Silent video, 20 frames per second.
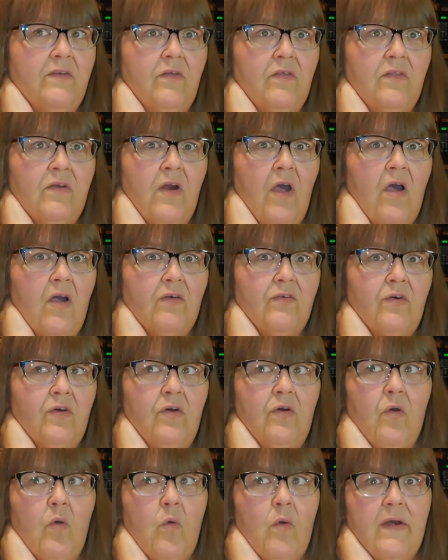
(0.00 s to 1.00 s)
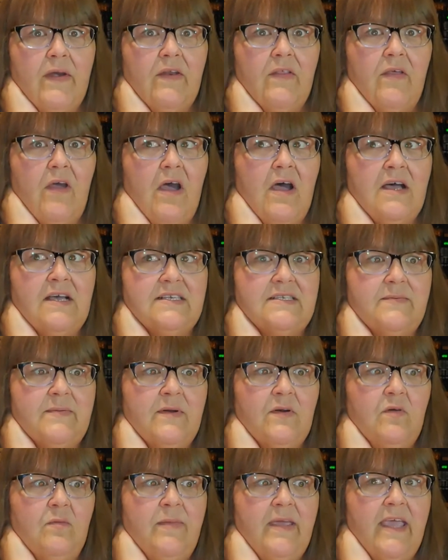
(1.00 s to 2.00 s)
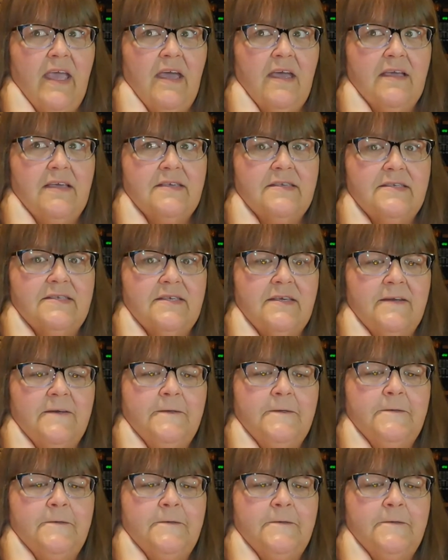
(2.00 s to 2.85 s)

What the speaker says: to the doctor or going to the hospital, because